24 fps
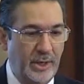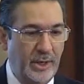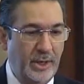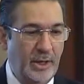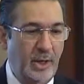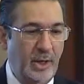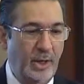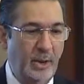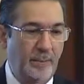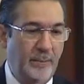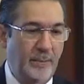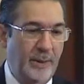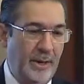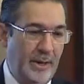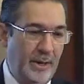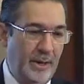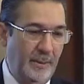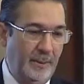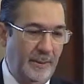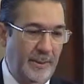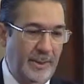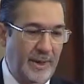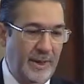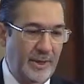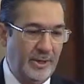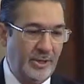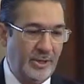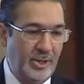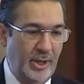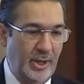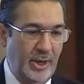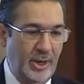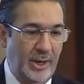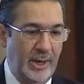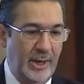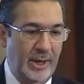He obtained a
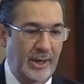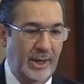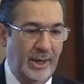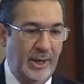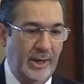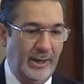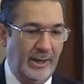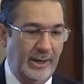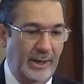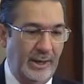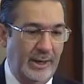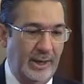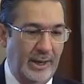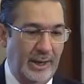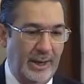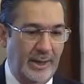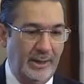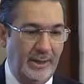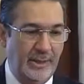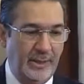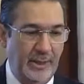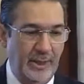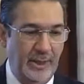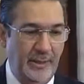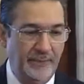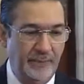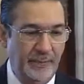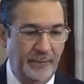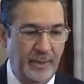PhD in 1890.